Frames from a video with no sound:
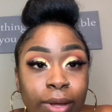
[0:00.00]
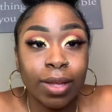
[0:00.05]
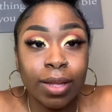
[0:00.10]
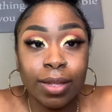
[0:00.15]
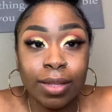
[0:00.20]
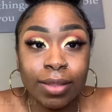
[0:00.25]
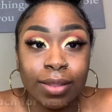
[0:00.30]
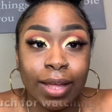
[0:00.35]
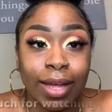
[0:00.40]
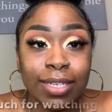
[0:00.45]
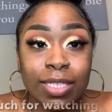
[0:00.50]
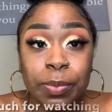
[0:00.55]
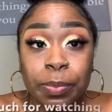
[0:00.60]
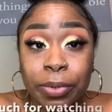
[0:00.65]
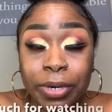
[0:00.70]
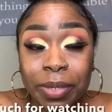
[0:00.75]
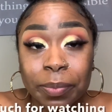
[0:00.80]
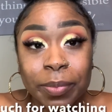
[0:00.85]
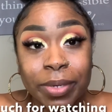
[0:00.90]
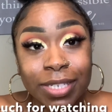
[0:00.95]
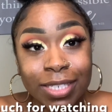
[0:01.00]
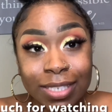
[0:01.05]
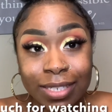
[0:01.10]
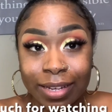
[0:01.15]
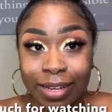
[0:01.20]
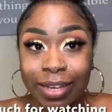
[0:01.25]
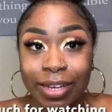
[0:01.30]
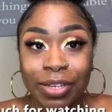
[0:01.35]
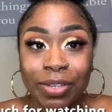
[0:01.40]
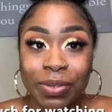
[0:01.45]
That's pretty much
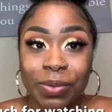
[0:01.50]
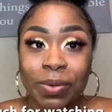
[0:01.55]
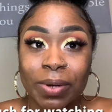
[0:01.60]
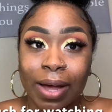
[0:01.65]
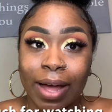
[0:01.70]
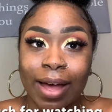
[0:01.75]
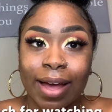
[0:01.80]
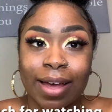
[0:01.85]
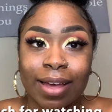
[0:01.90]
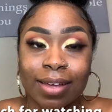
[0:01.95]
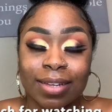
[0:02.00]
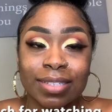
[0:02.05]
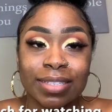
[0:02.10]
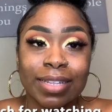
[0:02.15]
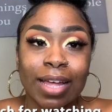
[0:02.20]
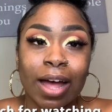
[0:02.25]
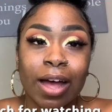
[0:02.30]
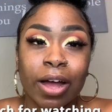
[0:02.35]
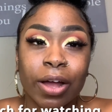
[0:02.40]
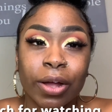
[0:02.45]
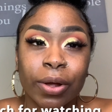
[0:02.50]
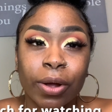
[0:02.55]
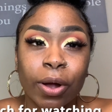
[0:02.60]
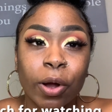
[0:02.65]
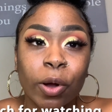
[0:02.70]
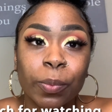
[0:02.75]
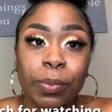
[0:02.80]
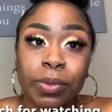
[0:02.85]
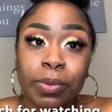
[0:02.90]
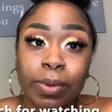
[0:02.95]
it, you guys. I
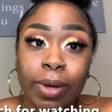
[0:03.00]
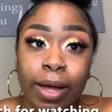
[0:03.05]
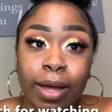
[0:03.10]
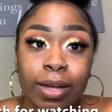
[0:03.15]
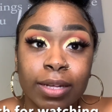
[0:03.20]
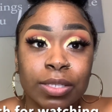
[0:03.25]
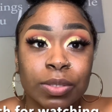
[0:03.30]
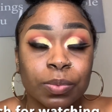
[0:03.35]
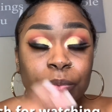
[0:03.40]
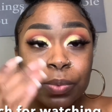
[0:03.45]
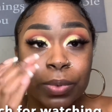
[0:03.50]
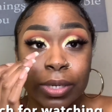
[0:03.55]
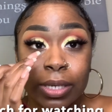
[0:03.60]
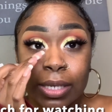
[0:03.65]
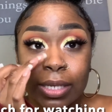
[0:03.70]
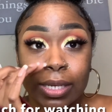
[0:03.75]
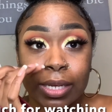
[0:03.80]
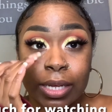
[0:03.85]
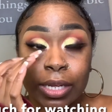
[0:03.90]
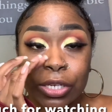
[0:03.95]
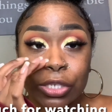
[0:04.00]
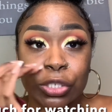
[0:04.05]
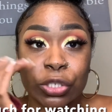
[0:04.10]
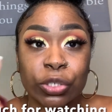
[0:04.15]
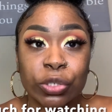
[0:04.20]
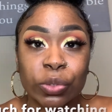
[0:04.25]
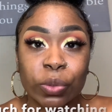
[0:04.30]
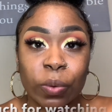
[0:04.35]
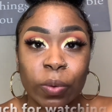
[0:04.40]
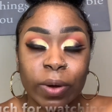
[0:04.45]
hope you guys really
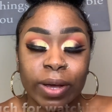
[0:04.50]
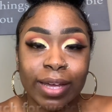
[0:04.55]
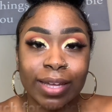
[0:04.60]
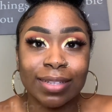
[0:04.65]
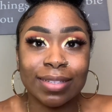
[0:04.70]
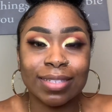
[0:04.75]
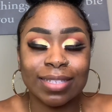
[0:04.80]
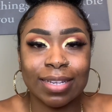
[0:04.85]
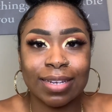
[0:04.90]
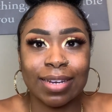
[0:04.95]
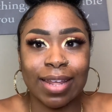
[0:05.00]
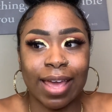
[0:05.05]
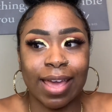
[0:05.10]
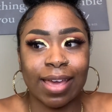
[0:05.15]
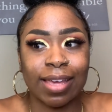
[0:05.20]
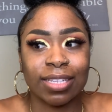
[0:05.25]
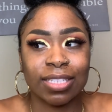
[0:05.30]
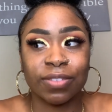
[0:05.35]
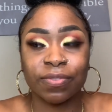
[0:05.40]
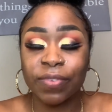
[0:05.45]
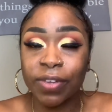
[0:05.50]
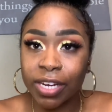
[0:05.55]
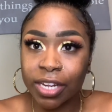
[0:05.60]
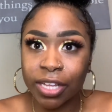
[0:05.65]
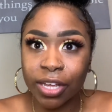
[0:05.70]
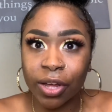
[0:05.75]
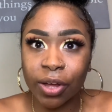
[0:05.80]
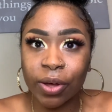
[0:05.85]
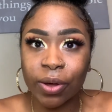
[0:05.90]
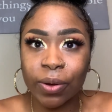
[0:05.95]
enjoyed today's
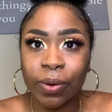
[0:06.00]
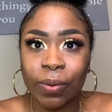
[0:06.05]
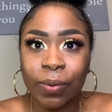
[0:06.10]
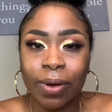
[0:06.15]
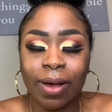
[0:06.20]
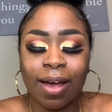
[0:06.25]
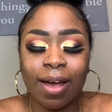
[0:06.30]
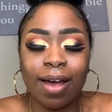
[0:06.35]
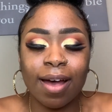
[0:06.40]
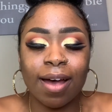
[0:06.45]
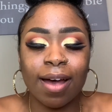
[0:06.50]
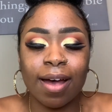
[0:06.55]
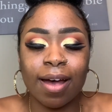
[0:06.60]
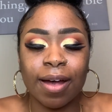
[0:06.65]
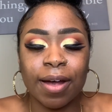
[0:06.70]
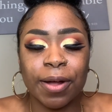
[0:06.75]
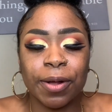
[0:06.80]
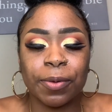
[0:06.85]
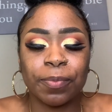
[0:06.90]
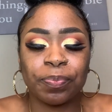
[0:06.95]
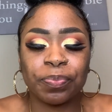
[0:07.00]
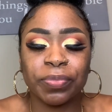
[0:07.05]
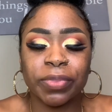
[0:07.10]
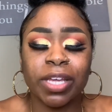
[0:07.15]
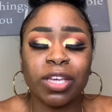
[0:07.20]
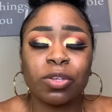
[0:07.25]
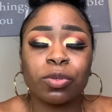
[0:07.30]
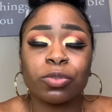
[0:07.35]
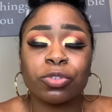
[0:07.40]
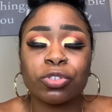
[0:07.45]
video.
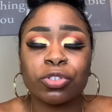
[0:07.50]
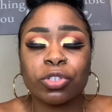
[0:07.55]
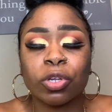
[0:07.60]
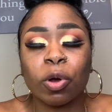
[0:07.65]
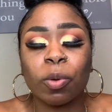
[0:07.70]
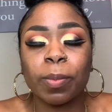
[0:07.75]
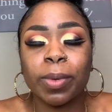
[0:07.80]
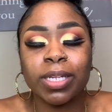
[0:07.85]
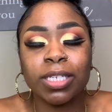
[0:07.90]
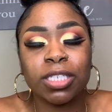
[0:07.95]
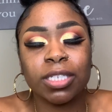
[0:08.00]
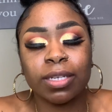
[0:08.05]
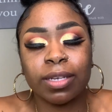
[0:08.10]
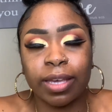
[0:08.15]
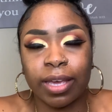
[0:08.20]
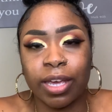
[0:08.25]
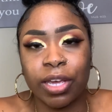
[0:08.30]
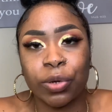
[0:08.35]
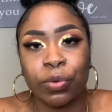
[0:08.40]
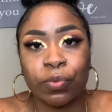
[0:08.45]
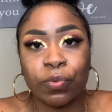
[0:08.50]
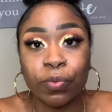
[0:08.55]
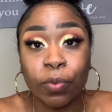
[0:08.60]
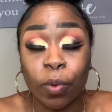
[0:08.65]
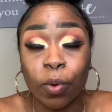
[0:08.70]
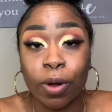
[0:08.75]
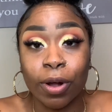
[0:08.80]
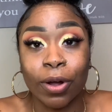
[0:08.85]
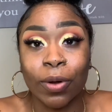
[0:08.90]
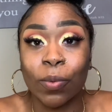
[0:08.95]
Thank you so much again
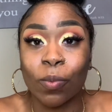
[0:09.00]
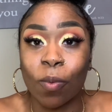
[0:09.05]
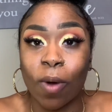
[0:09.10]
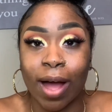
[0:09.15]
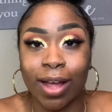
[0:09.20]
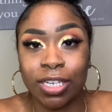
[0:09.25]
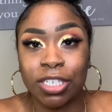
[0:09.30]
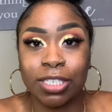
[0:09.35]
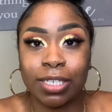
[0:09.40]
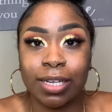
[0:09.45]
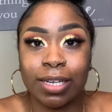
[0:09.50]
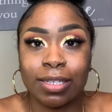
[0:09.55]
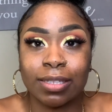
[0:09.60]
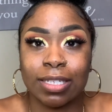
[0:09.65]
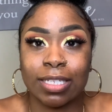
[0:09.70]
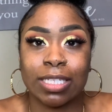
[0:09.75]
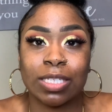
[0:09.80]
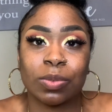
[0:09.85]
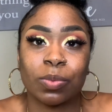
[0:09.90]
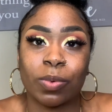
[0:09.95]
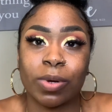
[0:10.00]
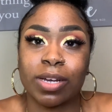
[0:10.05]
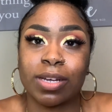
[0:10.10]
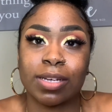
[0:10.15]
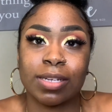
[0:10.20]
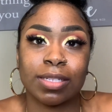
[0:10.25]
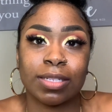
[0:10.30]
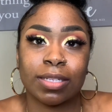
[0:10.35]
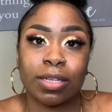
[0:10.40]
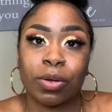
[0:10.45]
for watching. This
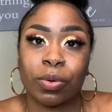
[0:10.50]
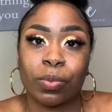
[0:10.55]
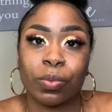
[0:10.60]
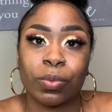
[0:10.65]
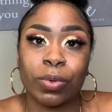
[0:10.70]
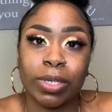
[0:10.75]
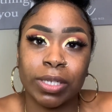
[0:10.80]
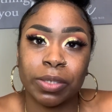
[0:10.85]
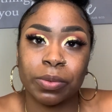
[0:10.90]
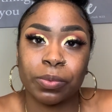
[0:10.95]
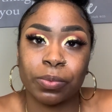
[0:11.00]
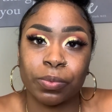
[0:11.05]
was a really